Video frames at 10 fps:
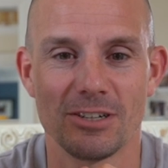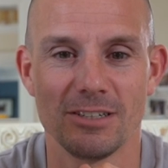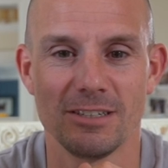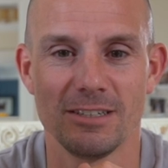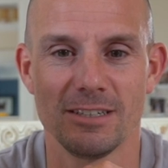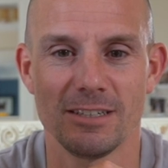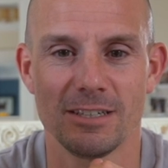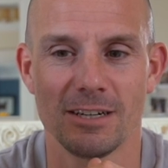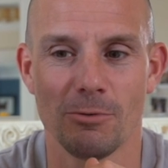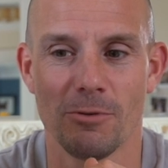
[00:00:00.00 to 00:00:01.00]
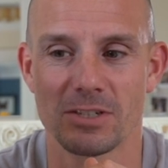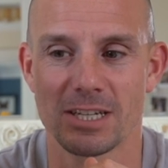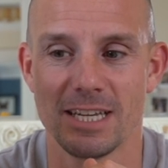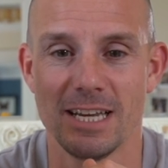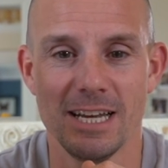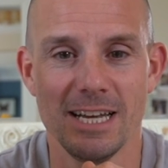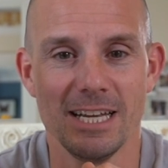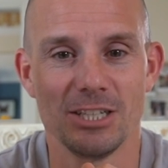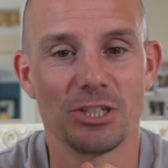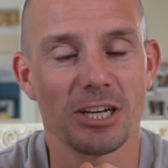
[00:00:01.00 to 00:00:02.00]
can, you know, obviously
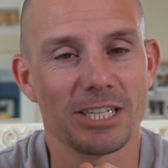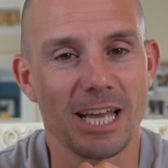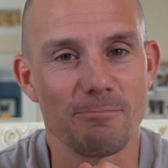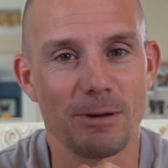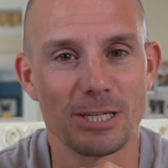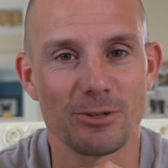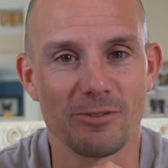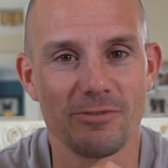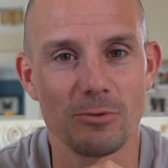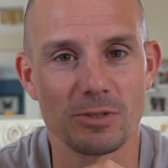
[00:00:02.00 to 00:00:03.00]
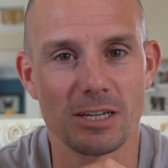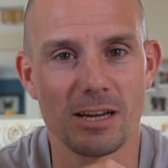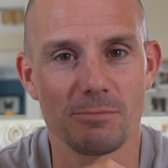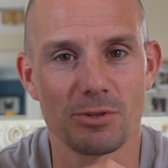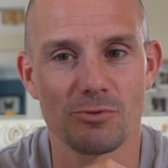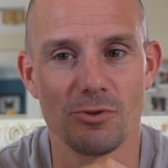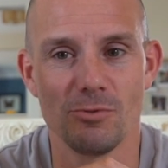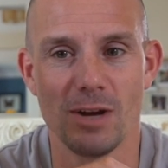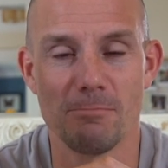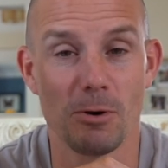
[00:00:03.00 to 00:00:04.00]
judge that based on the votes that come
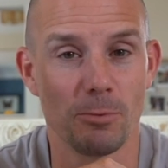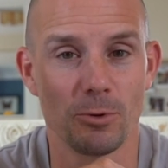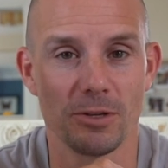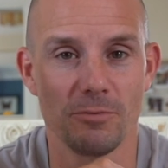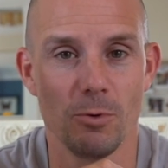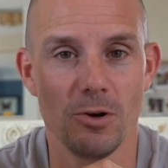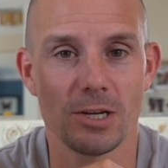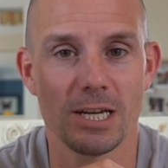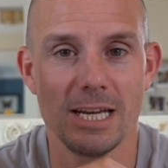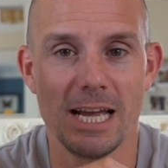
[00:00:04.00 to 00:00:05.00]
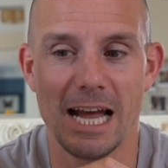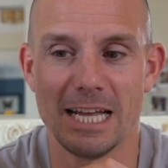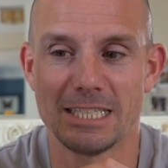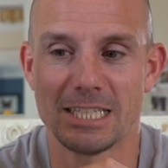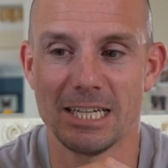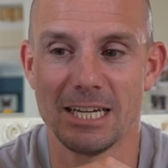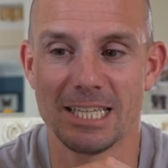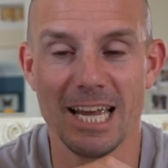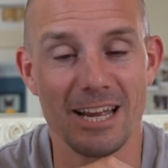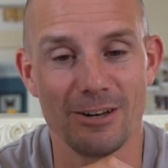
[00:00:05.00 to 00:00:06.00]
through and my body of work. And
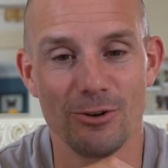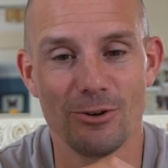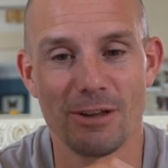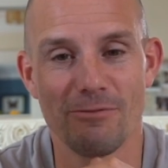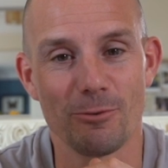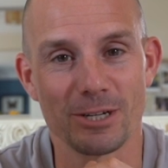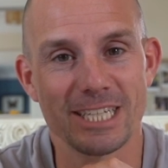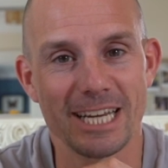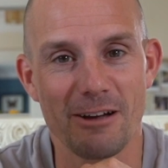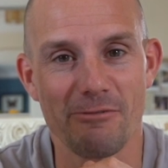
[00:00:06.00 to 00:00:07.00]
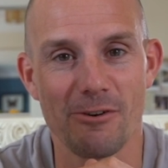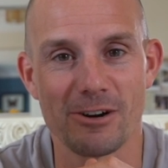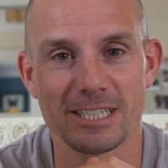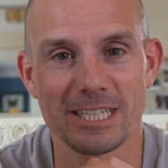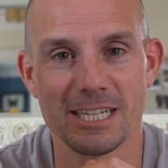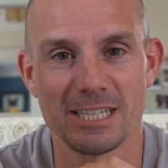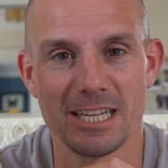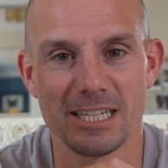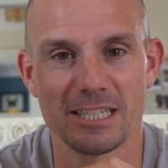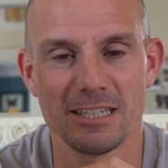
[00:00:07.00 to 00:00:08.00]
yeah, looking forward to seeing how far I can take
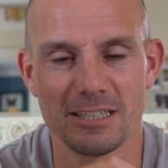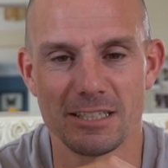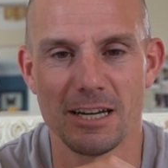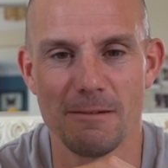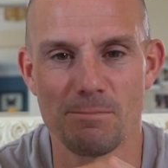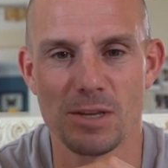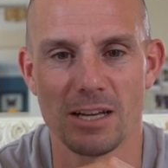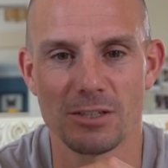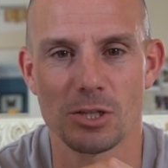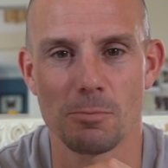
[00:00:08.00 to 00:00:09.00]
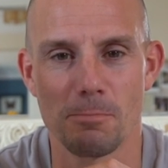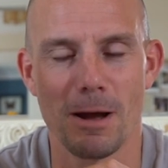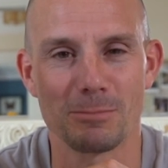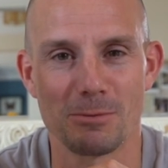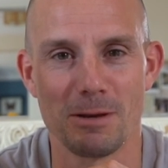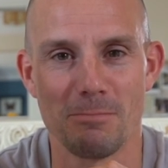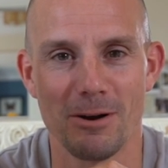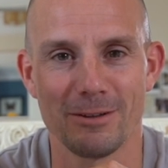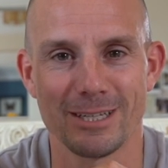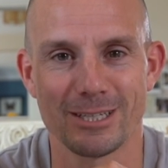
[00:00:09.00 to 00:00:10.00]
things, and yeah, super pumped to be a
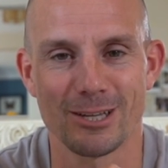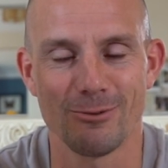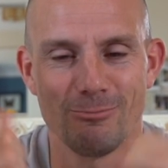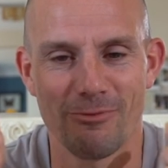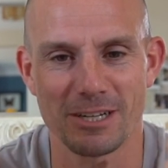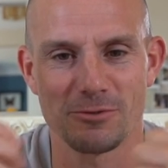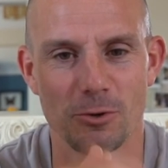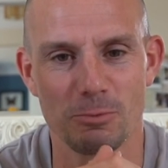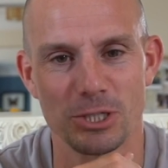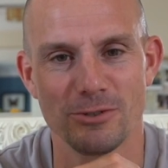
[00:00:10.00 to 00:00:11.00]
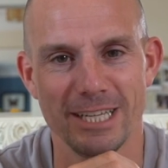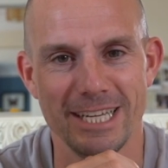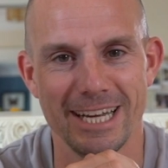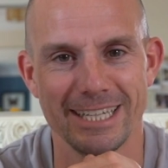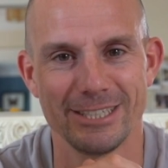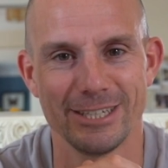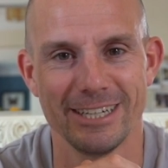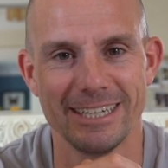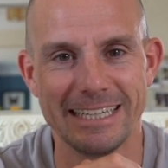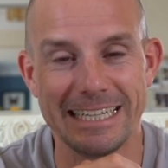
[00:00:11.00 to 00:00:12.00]
part of things. So thanks for the opportunity, and
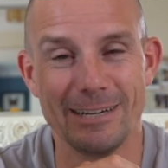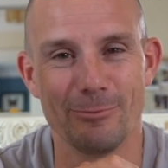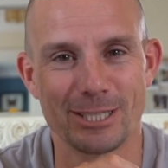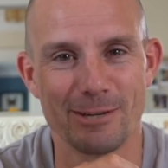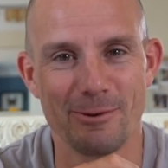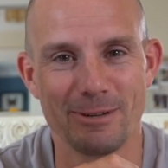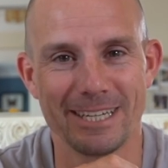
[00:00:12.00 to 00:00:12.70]
we'll see where we